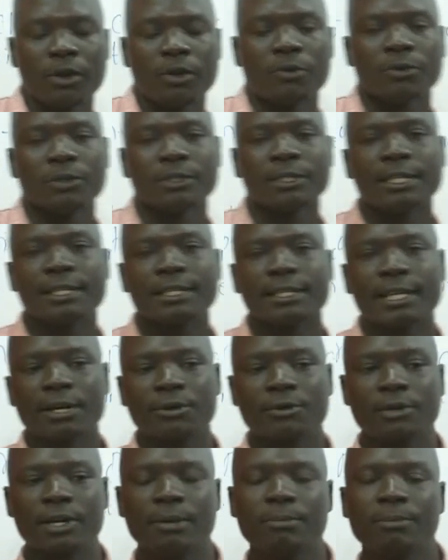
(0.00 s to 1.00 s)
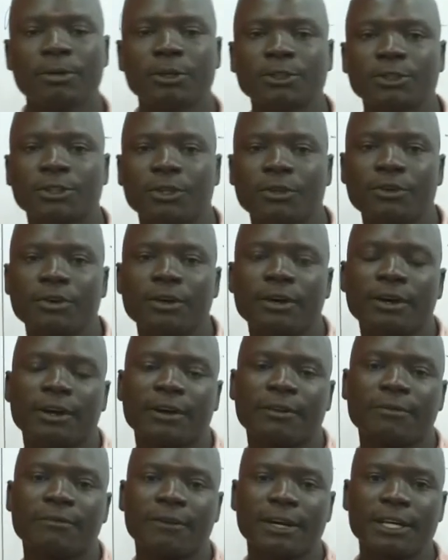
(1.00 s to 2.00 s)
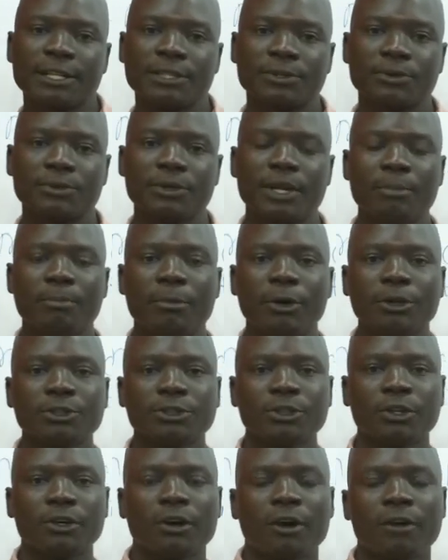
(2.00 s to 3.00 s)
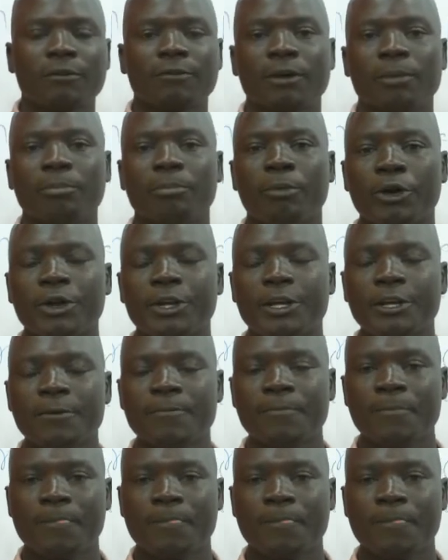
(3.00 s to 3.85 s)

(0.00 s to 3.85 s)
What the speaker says: We say circular motion refers to the motion of a body